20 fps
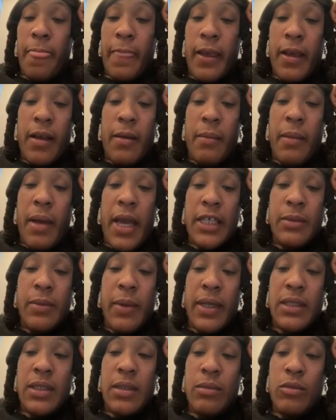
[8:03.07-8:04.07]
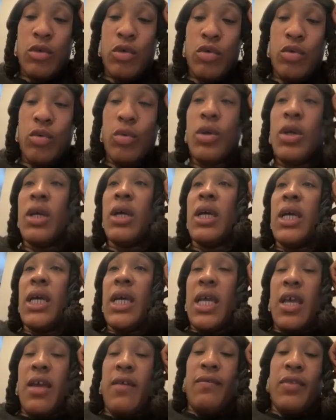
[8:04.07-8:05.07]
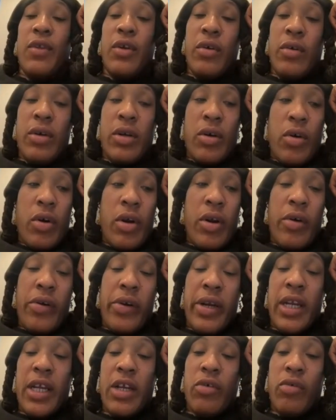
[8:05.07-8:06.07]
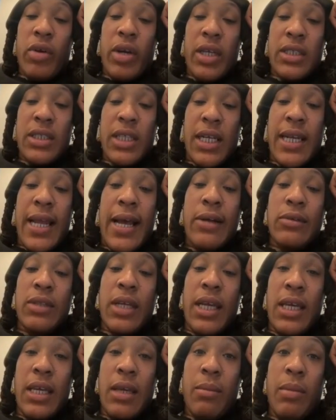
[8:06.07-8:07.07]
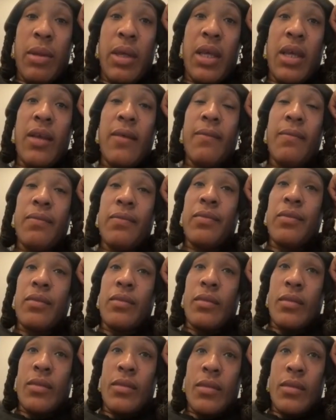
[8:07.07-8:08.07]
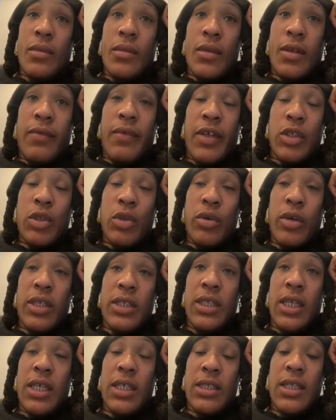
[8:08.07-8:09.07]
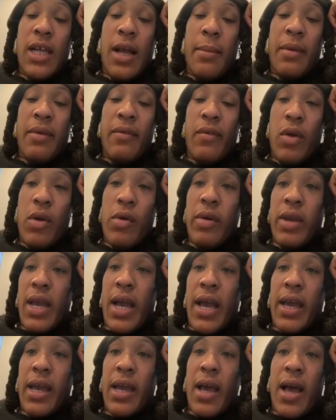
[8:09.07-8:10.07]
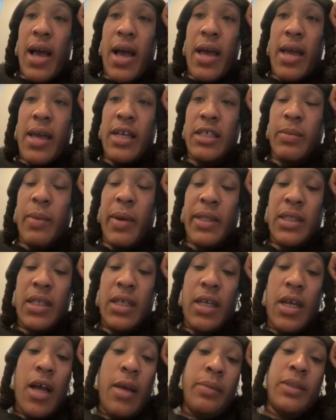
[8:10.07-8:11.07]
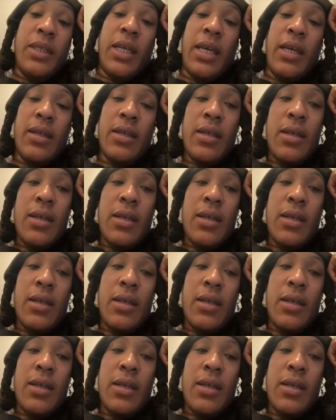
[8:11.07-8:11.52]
I expect him to, if there are any critics that doubt that he can be victorious against Tommy Fury, I expect an upset.